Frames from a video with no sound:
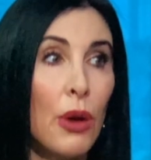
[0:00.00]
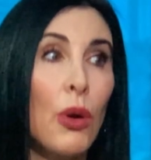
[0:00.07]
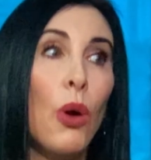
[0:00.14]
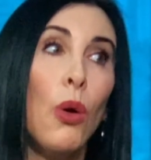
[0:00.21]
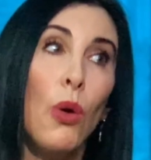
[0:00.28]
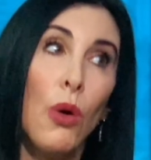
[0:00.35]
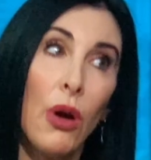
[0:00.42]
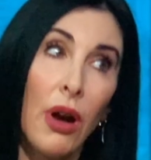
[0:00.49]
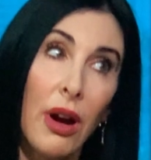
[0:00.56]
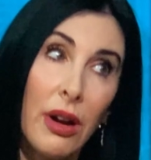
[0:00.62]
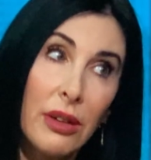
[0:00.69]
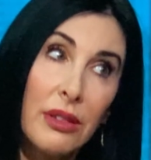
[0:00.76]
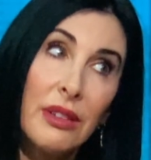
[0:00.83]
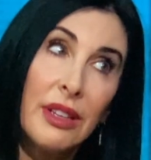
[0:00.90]
Or
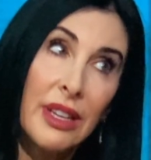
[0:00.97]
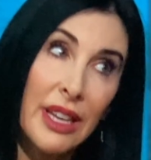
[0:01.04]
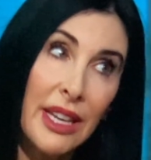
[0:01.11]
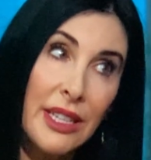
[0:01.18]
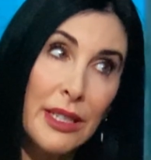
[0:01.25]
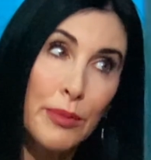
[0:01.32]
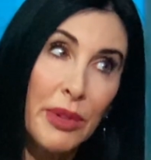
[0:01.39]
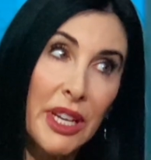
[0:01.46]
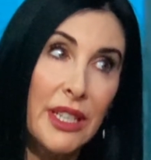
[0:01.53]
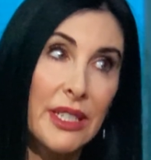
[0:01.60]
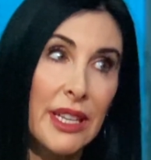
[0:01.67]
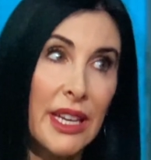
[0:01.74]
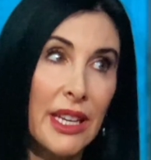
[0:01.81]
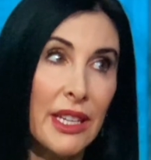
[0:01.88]
is it because
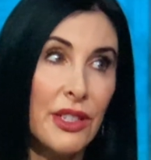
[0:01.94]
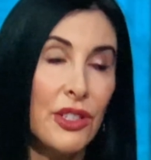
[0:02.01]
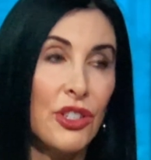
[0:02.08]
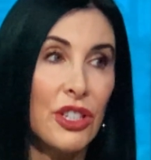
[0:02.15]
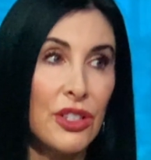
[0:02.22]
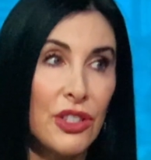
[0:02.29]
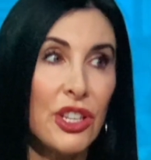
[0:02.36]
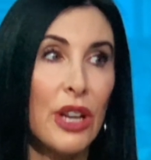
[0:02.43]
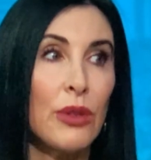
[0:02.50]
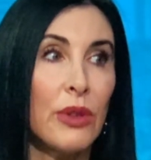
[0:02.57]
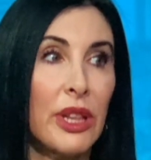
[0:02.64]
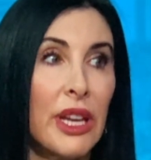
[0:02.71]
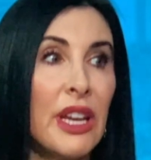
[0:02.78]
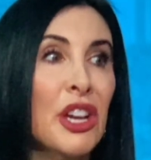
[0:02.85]
kids just
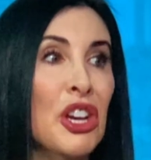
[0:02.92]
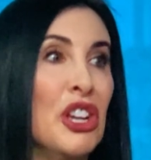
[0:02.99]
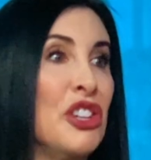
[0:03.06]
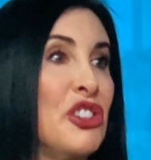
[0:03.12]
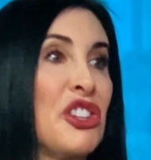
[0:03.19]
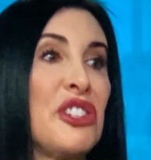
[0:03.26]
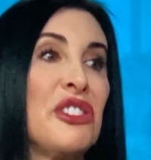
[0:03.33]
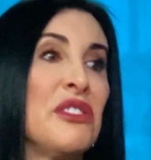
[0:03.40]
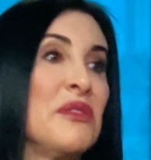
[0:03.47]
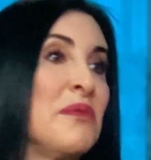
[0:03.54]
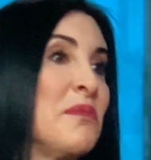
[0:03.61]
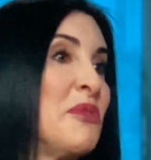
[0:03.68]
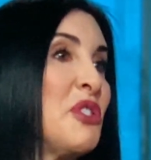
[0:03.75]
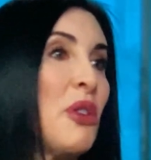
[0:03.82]
generally just
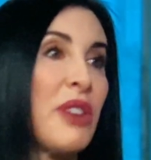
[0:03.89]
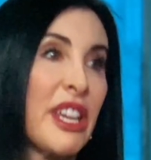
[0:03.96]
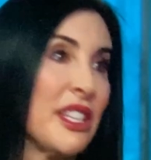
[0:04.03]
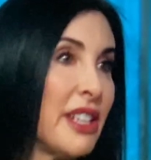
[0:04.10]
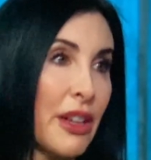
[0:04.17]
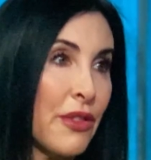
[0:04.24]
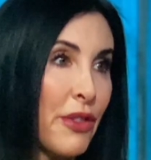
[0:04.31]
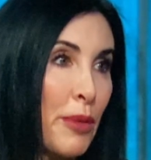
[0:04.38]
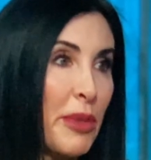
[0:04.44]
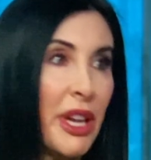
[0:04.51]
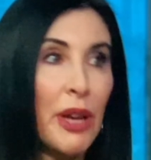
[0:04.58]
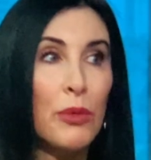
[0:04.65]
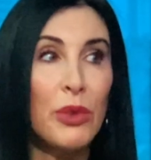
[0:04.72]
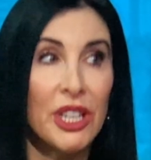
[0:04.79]
don't get sick from it and
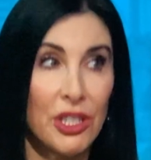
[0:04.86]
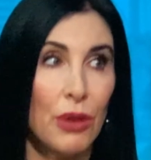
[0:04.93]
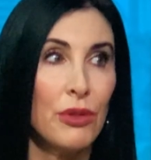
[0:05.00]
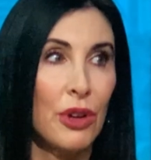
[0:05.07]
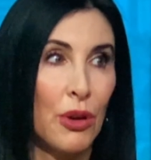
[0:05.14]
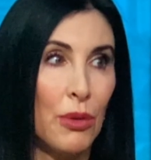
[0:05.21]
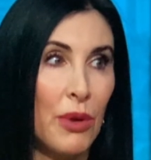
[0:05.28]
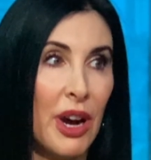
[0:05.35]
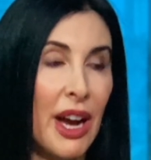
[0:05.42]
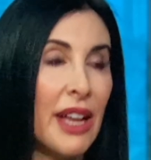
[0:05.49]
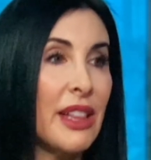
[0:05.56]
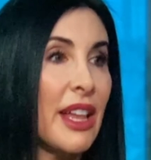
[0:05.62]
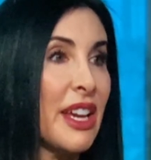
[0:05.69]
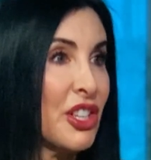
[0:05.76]
we don't know why?
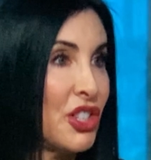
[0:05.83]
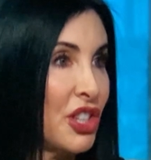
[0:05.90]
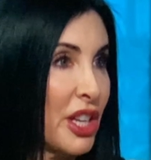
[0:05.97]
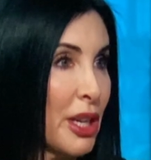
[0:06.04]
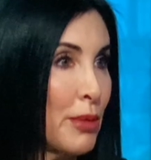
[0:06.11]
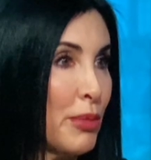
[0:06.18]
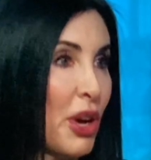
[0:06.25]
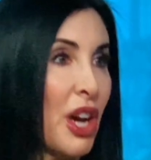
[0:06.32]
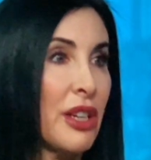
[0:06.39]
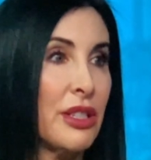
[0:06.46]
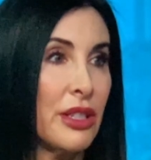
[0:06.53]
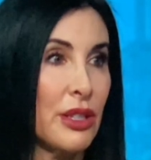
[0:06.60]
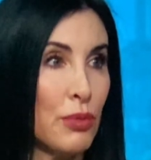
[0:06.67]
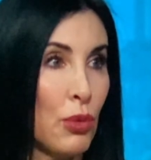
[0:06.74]
Like chickenpox is
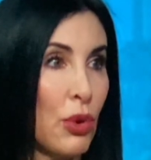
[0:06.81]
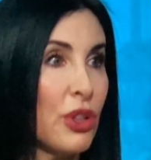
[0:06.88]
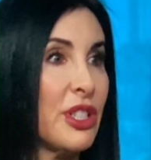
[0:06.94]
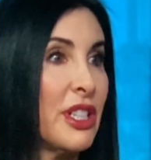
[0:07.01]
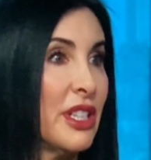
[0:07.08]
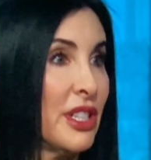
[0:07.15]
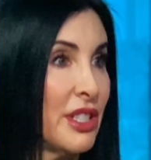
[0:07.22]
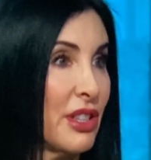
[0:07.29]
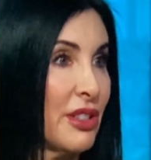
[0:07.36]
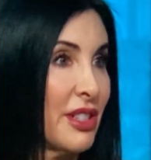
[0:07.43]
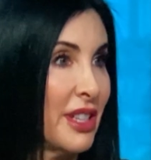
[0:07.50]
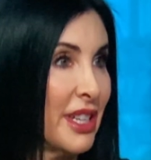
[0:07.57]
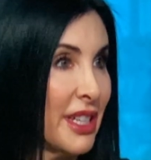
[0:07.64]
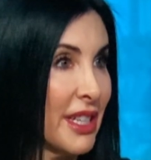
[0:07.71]
worse in adults than
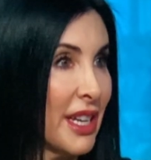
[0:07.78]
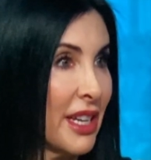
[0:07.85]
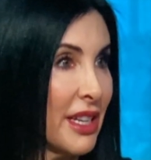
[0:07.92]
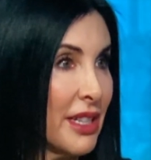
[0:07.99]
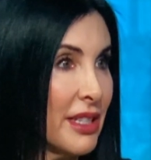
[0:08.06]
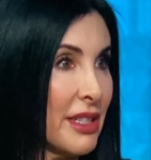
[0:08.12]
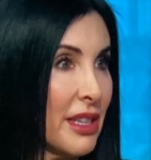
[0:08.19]
in kids.